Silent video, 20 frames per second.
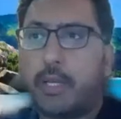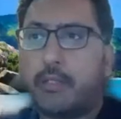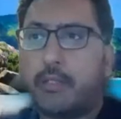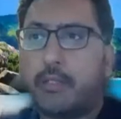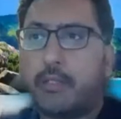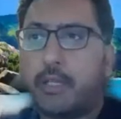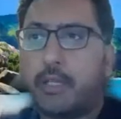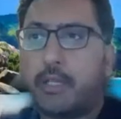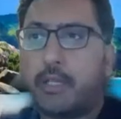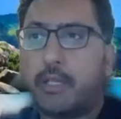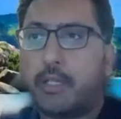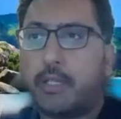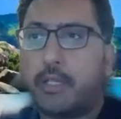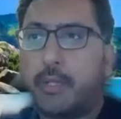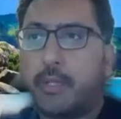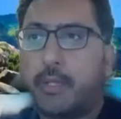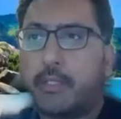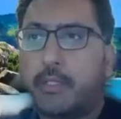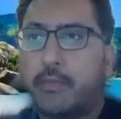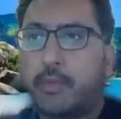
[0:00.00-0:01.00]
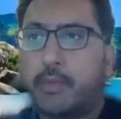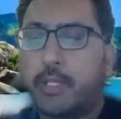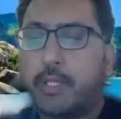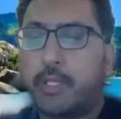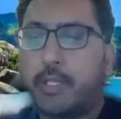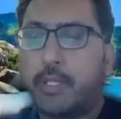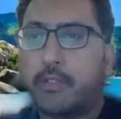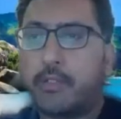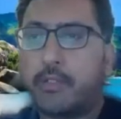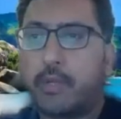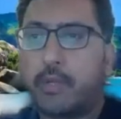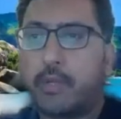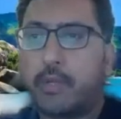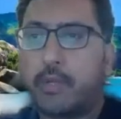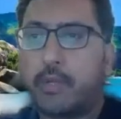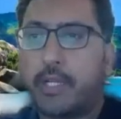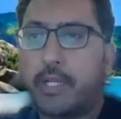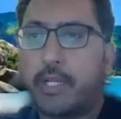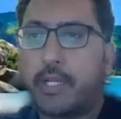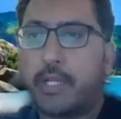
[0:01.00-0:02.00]
I think the best way is to write
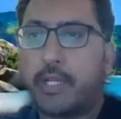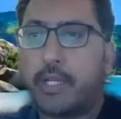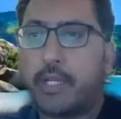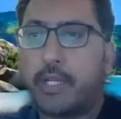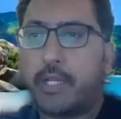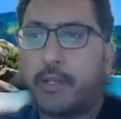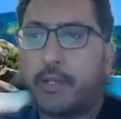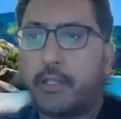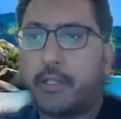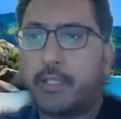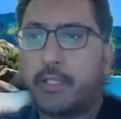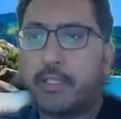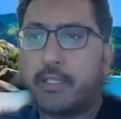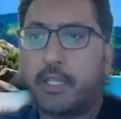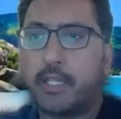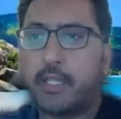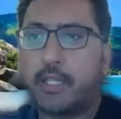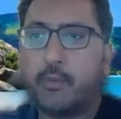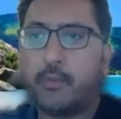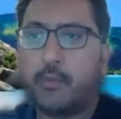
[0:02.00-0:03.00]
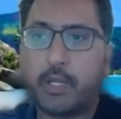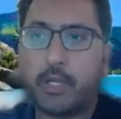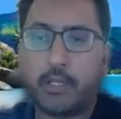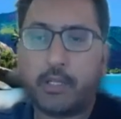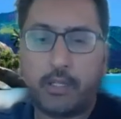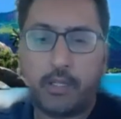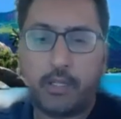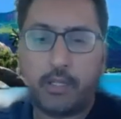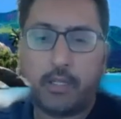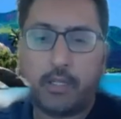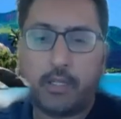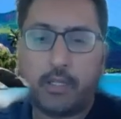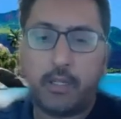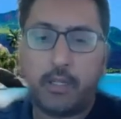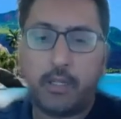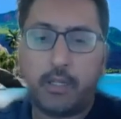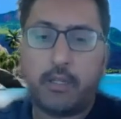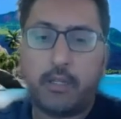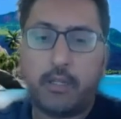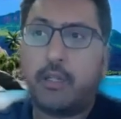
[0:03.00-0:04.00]
it here. Yeah, this is team 1,
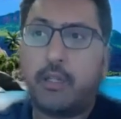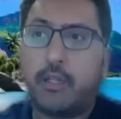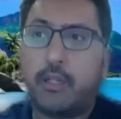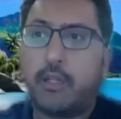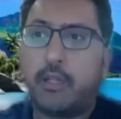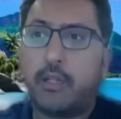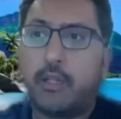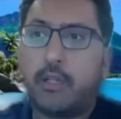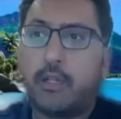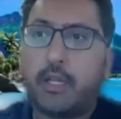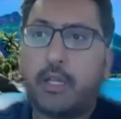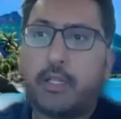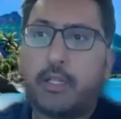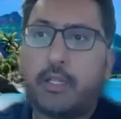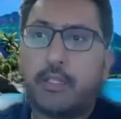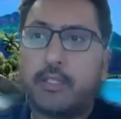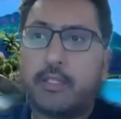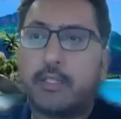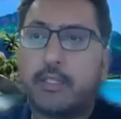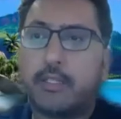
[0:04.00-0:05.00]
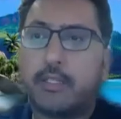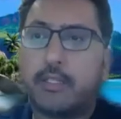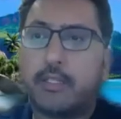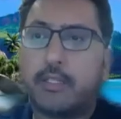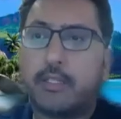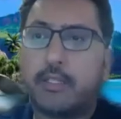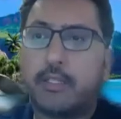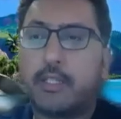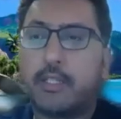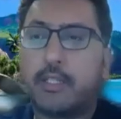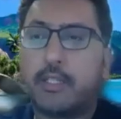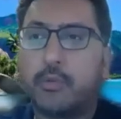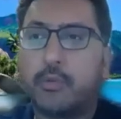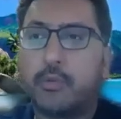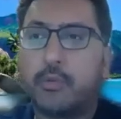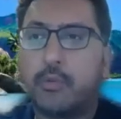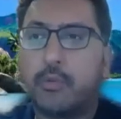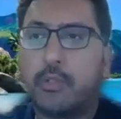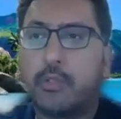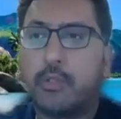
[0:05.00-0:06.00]
and this is team 2.
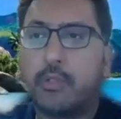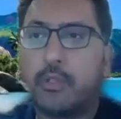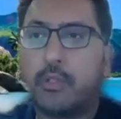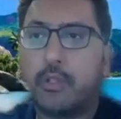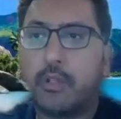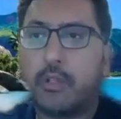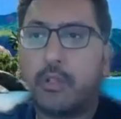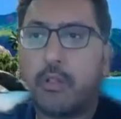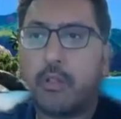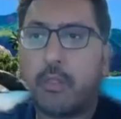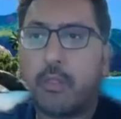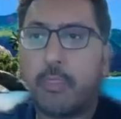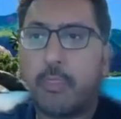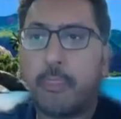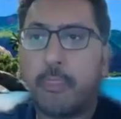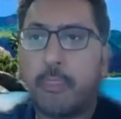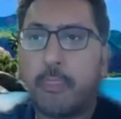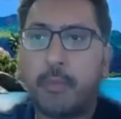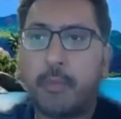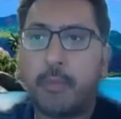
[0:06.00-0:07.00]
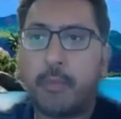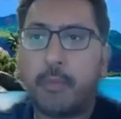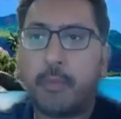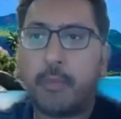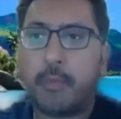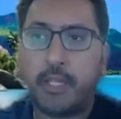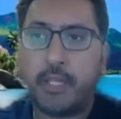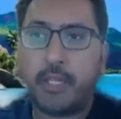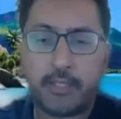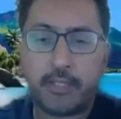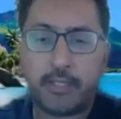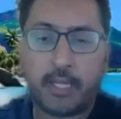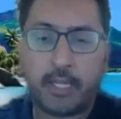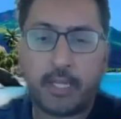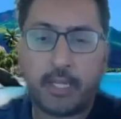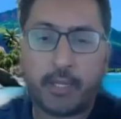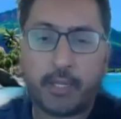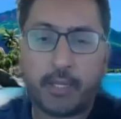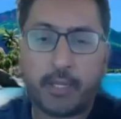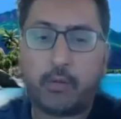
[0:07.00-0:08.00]
But they are in the same
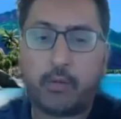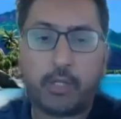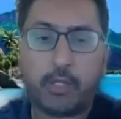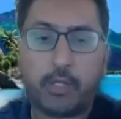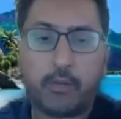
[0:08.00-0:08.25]
account.